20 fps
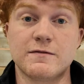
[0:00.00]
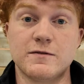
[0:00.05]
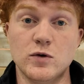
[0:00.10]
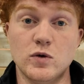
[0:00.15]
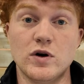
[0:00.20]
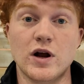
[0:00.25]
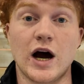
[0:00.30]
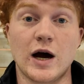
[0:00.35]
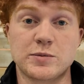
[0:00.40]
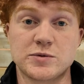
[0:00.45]

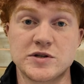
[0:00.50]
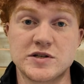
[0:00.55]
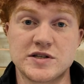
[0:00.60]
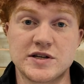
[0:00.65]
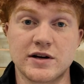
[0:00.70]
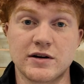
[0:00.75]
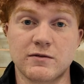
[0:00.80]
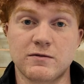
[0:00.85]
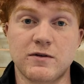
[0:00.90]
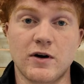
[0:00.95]
food options
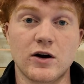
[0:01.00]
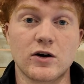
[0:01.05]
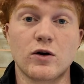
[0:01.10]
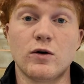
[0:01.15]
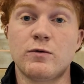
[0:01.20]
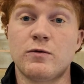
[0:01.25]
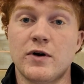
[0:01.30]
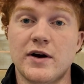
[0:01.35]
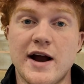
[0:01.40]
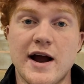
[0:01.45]
here in
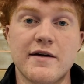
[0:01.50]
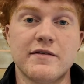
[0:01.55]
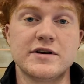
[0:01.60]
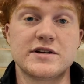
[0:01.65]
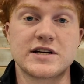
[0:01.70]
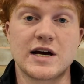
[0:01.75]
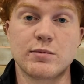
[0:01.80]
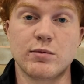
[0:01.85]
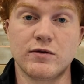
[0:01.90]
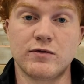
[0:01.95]
Fargo for every
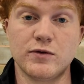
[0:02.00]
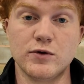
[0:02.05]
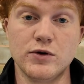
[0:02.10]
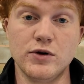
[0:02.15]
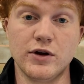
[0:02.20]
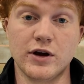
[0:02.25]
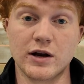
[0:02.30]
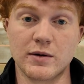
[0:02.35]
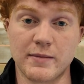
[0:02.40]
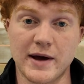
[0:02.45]
type of food
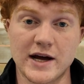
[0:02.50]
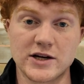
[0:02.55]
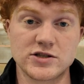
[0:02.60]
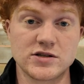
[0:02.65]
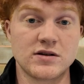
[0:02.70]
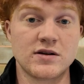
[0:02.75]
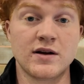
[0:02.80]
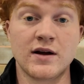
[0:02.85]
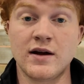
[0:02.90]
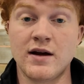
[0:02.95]
you can
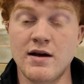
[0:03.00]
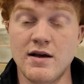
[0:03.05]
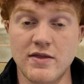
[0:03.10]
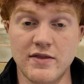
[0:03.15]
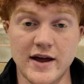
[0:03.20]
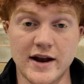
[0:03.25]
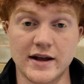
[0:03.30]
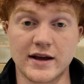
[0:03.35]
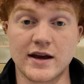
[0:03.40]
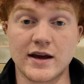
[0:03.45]
imagine.
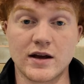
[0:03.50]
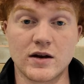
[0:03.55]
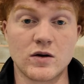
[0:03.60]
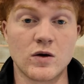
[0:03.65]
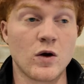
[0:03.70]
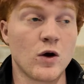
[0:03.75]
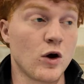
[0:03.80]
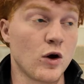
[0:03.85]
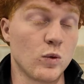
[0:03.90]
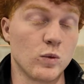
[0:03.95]
That again,
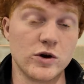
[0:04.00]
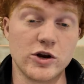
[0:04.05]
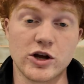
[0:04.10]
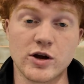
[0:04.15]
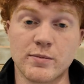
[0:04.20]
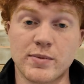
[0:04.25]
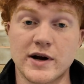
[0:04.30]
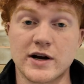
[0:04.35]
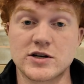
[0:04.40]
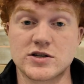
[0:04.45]
when you
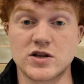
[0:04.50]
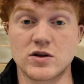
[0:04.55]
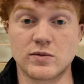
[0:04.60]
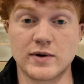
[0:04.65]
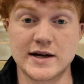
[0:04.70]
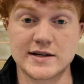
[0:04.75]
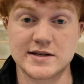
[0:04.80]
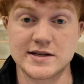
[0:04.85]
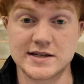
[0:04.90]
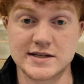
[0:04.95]
compare it to the
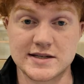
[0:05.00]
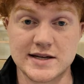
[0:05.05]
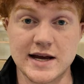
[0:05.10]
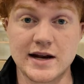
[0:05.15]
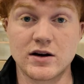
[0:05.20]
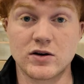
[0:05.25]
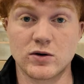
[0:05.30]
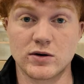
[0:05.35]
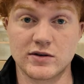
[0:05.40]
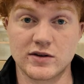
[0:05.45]
rest of the
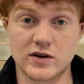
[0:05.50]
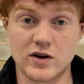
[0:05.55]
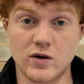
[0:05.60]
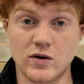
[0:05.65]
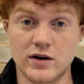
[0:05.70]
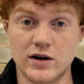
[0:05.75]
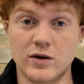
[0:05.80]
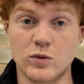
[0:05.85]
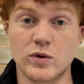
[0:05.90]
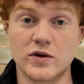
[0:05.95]
state of North
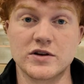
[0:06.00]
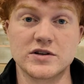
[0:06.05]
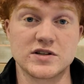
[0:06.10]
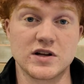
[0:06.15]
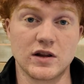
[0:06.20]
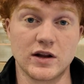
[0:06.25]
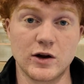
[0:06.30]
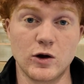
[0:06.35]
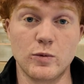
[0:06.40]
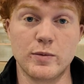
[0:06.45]
Dakota, where there's
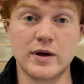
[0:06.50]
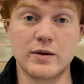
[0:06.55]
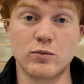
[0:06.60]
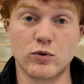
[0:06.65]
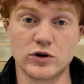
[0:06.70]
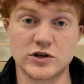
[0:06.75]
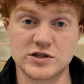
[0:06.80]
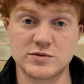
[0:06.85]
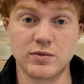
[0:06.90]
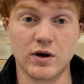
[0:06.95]
a little bit
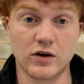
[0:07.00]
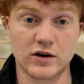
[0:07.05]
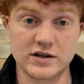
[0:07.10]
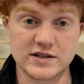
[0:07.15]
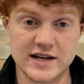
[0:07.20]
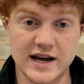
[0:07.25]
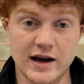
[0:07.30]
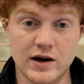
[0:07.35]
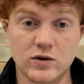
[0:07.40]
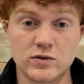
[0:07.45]
more smaller
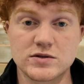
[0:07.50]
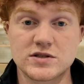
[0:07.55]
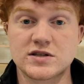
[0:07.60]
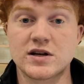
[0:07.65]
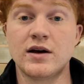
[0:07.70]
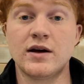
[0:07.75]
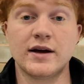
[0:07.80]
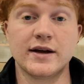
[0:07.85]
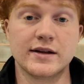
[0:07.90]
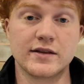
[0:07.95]

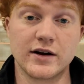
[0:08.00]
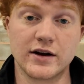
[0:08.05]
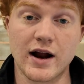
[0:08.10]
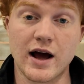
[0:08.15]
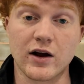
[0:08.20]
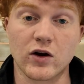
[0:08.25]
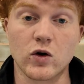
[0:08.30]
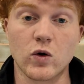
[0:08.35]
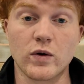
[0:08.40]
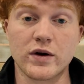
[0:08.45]
towns, they're
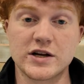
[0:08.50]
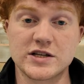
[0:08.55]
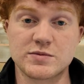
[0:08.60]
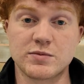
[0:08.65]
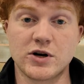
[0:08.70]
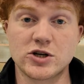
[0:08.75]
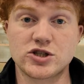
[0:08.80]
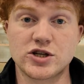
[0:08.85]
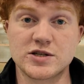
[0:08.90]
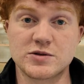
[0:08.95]
not growing as
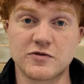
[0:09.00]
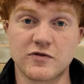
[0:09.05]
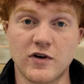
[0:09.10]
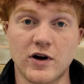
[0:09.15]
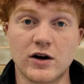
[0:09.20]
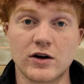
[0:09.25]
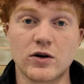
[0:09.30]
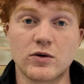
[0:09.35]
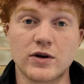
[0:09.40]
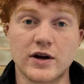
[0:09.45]
much as
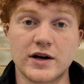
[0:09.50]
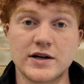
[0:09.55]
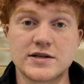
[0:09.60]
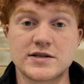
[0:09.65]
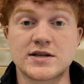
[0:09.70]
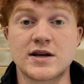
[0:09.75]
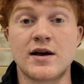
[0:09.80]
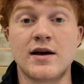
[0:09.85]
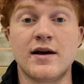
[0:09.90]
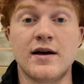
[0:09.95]
Fargo
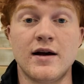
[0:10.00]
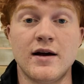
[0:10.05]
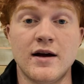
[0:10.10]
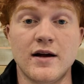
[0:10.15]
does.